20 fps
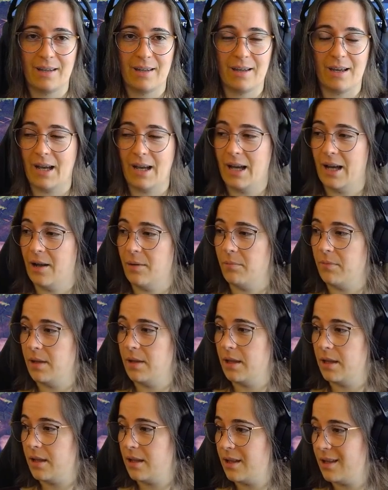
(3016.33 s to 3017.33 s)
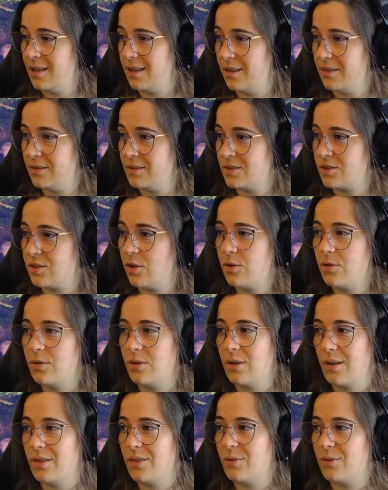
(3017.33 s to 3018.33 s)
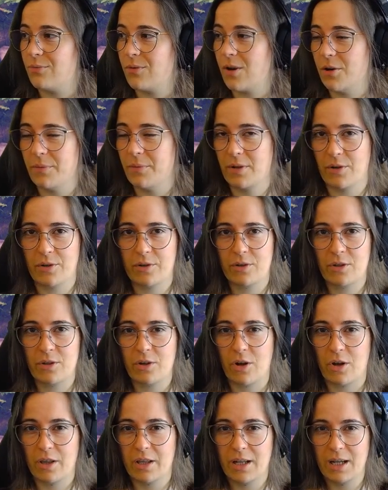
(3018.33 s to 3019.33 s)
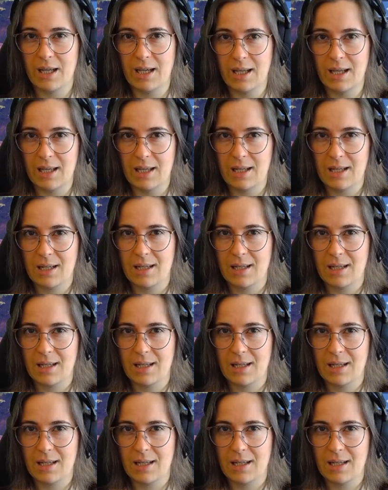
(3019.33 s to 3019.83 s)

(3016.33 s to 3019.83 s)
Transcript: Um, so the Roanoke colony?